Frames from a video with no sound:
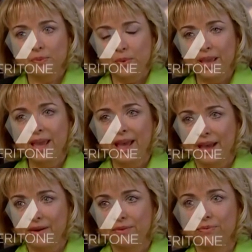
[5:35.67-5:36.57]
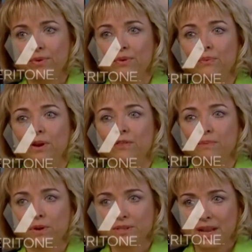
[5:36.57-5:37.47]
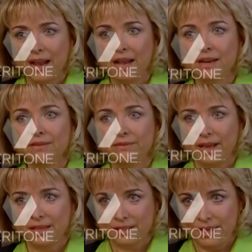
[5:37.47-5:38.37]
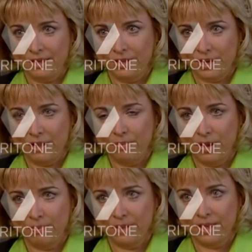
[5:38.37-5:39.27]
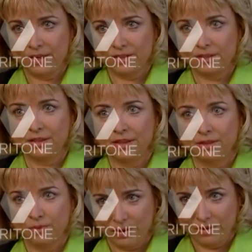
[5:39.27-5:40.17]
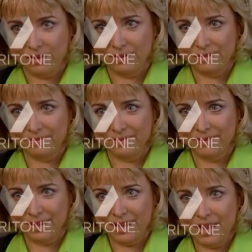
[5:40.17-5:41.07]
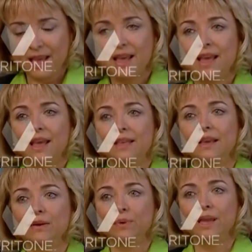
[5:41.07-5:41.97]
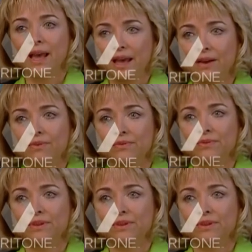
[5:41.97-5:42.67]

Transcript: We have one of the most highly vaccinated child populations in the world, and yet we have